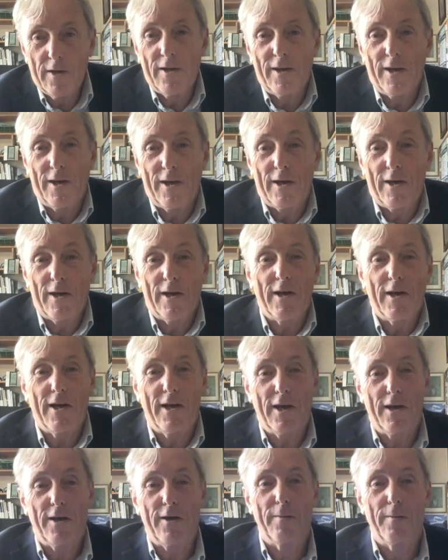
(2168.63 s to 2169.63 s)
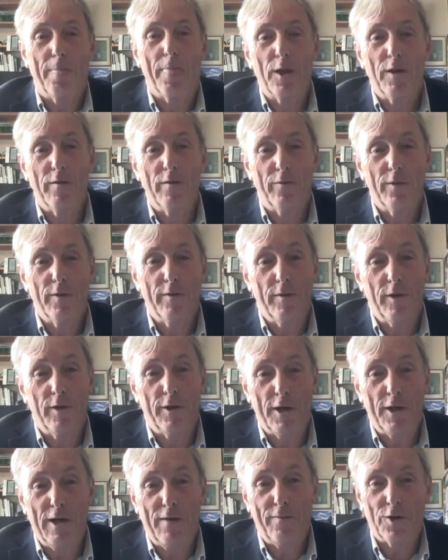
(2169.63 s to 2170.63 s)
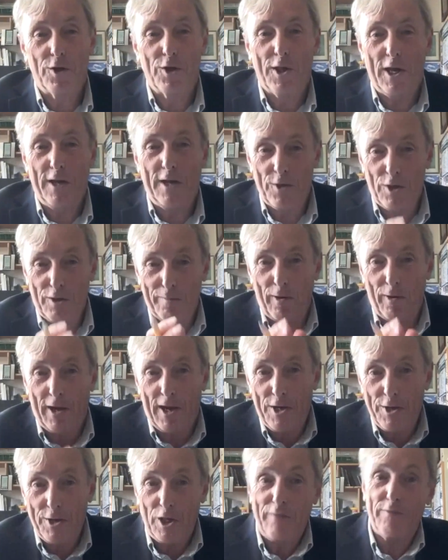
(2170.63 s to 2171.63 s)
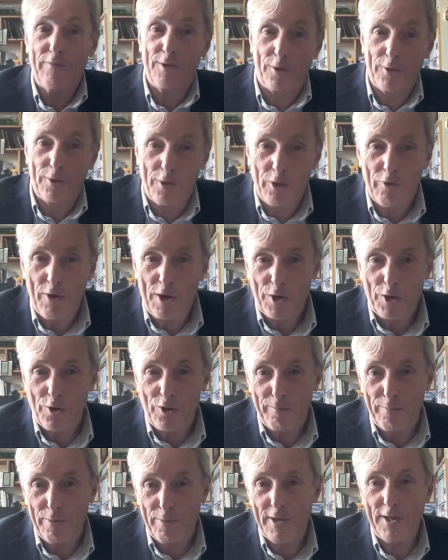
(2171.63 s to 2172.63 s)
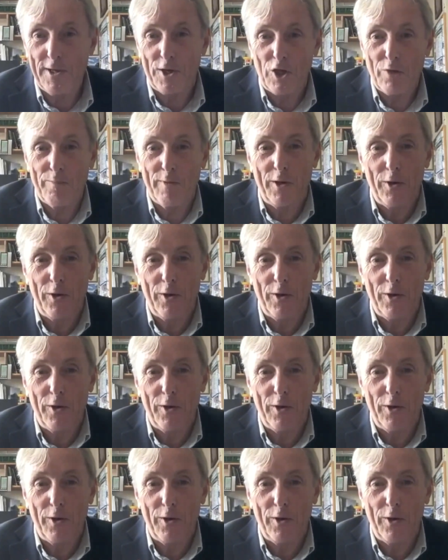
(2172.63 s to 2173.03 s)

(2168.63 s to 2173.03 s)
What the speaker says: And you don't have to say this applies even to contracts in the past,